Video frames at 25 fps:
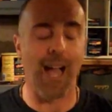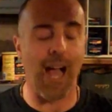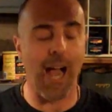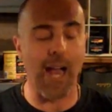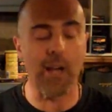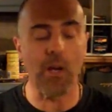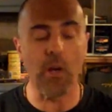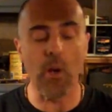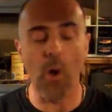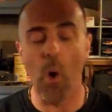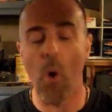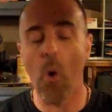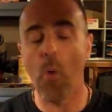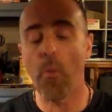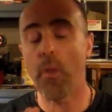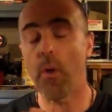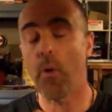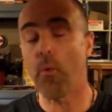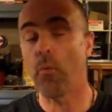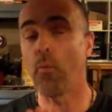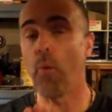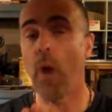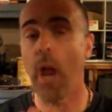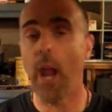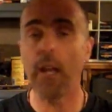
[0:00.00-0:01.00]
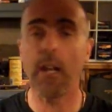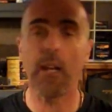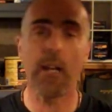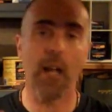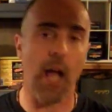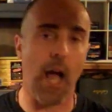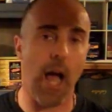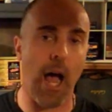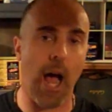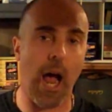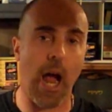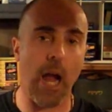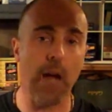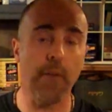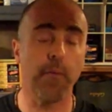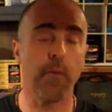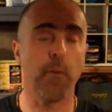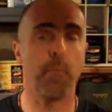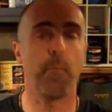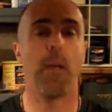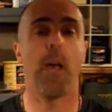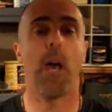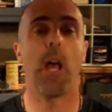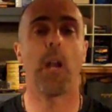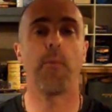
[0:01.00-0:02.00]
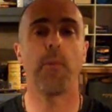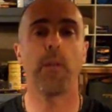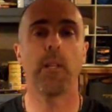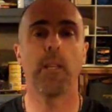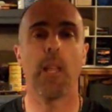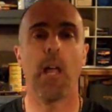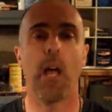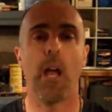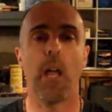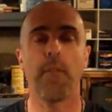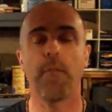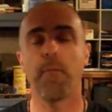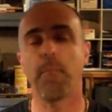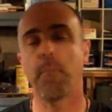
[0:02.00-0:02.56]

I know they're rated high for battery life,